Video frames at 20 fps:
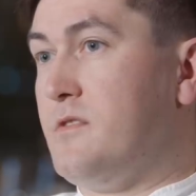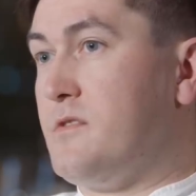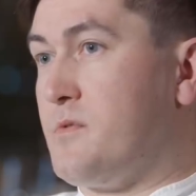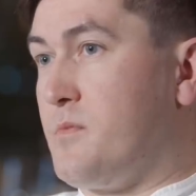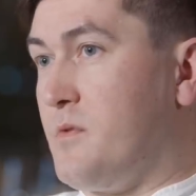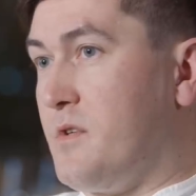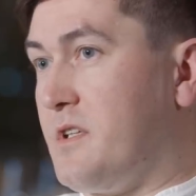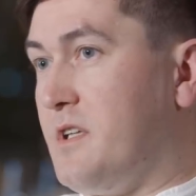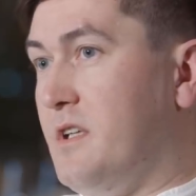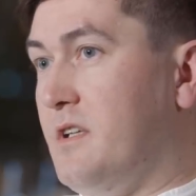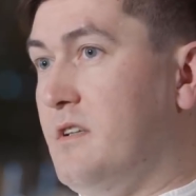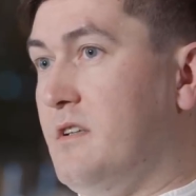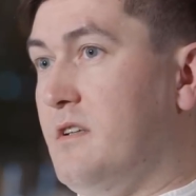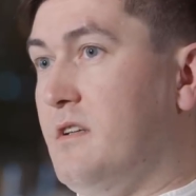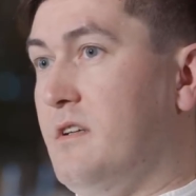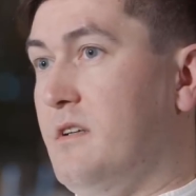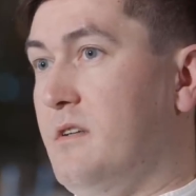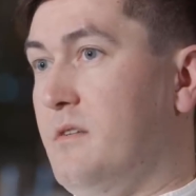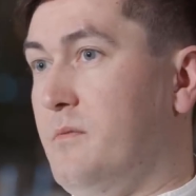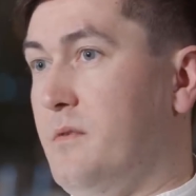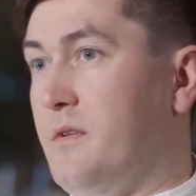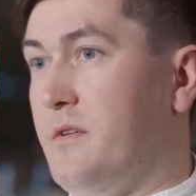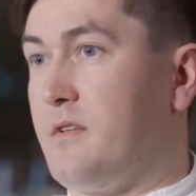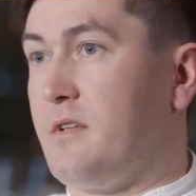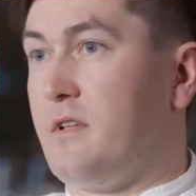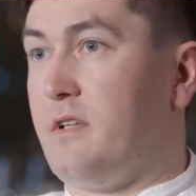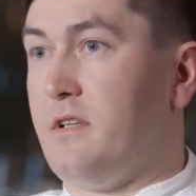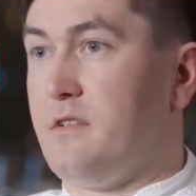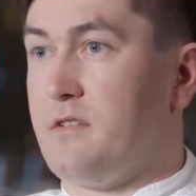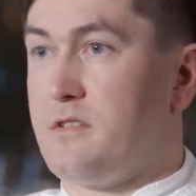years working
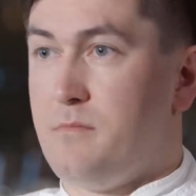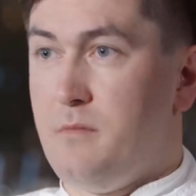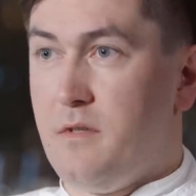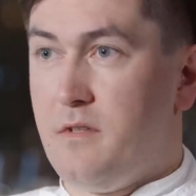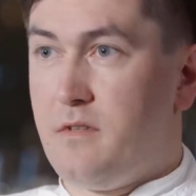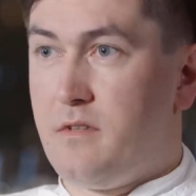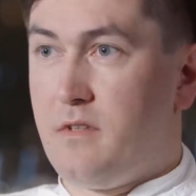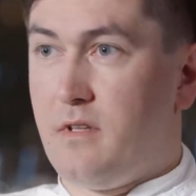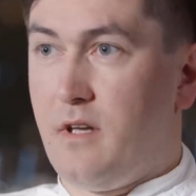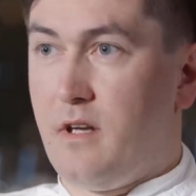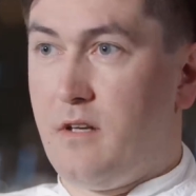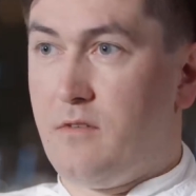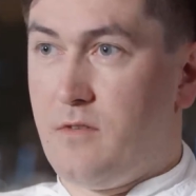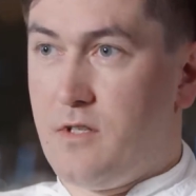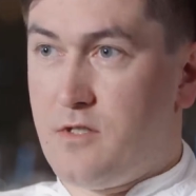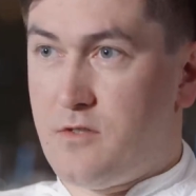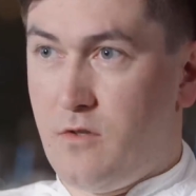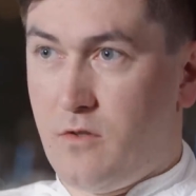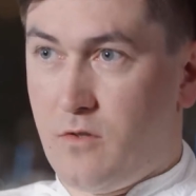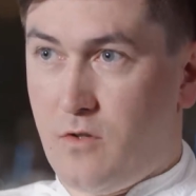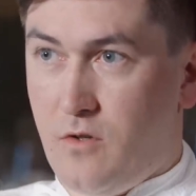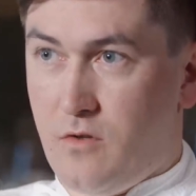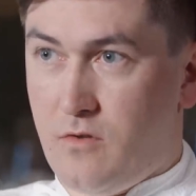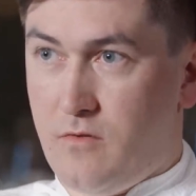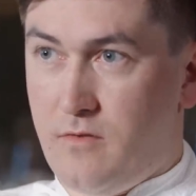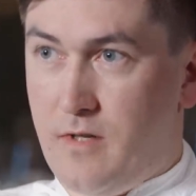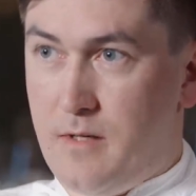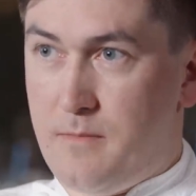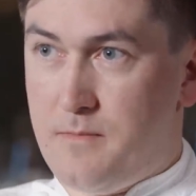with Clare Smyth at Restaurant Gordon